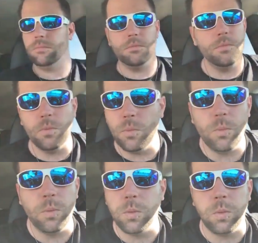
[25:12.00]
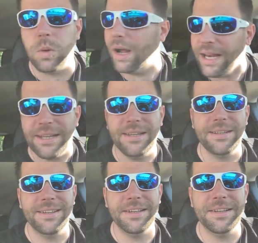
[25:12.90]
What?
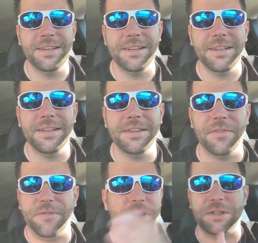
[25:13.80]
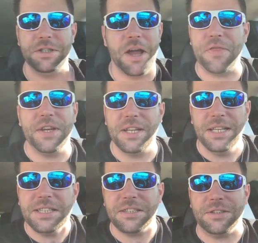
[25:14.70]
There's nothing to
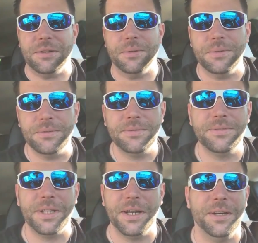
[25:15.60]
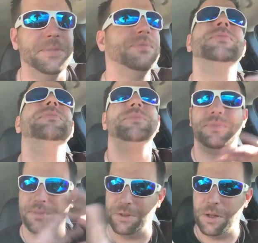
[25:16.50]
listen to, you know?
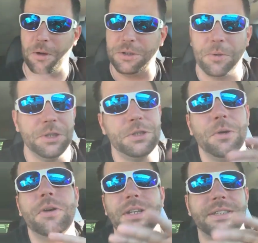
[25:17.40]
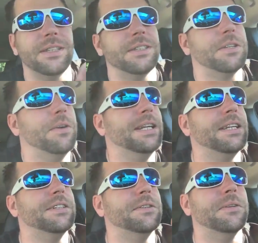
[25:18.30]
Long story short, let's go ahead and get
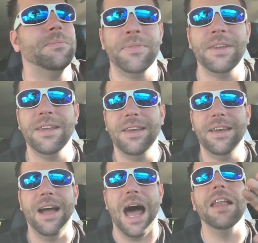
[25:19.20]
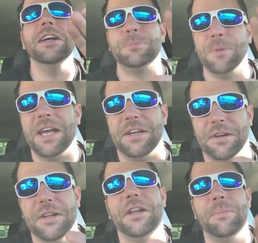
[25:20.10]
to it. I'll explain here in a
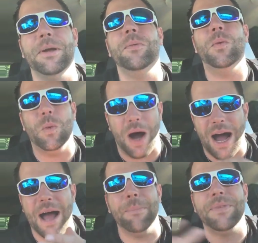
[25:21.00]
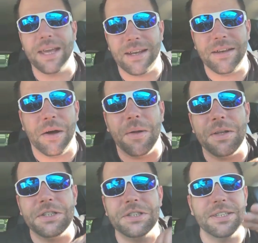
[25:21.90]
little bit why I'm digging into all this
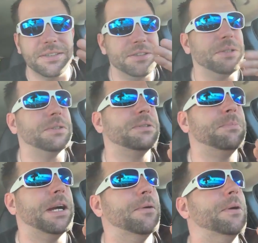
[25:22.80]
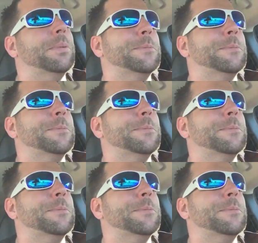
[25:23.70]
shit. So just bear with me.